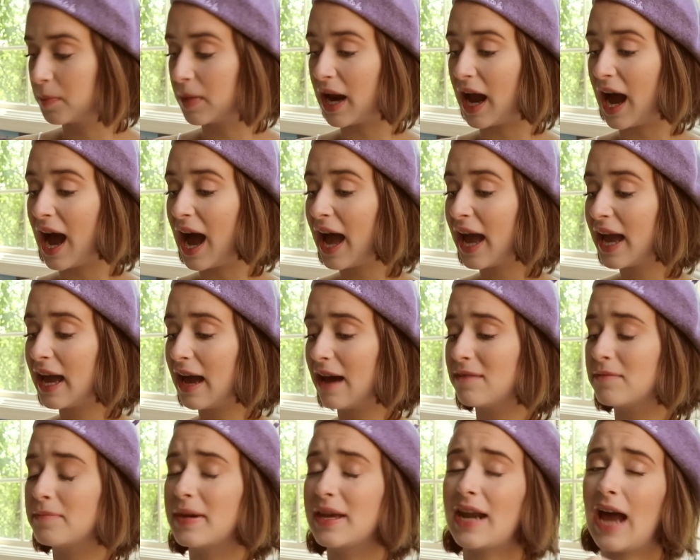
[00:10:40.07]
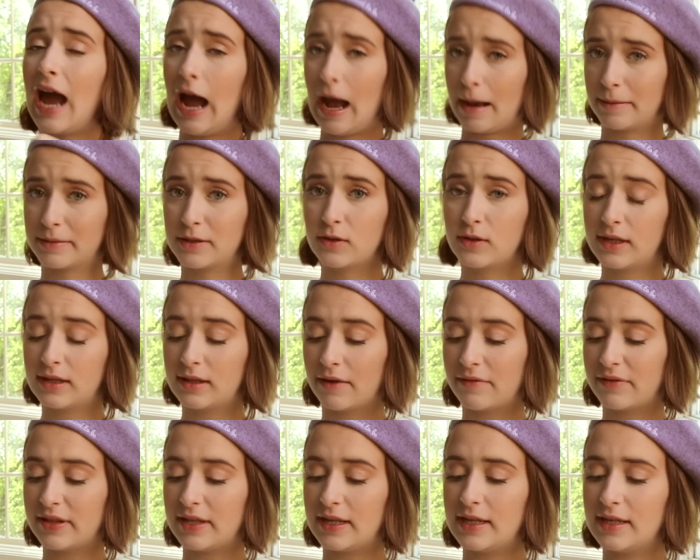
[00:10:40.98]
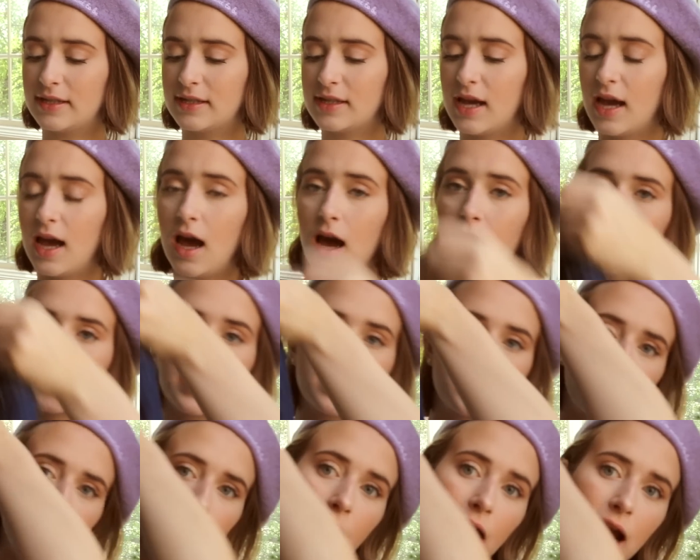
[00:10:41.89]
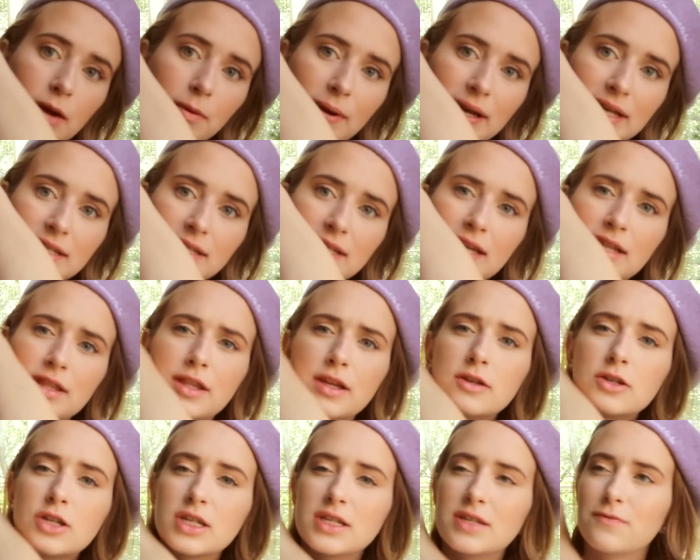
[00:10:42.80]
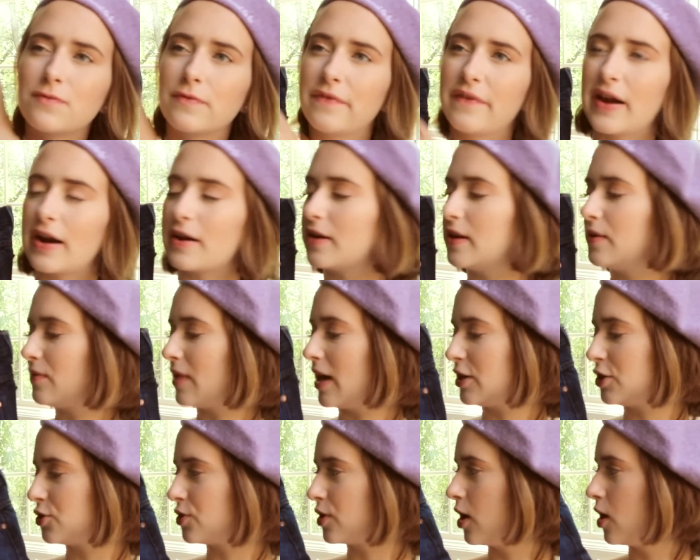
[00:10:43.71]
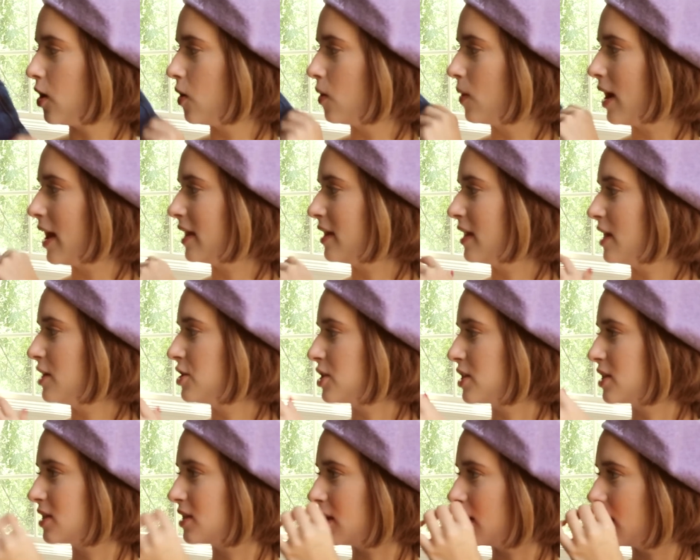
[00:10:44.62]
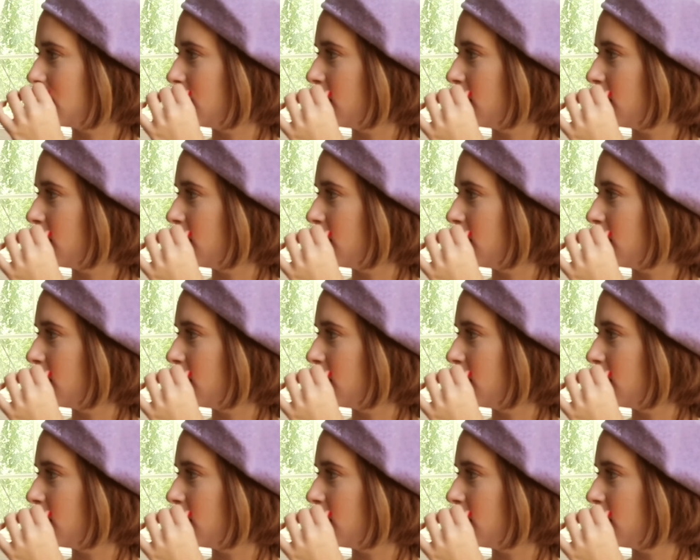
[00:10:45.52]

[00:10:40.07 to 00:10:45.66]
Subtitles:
But I have been absolutely loving these because they're high-waisted, they're just very retro, and they just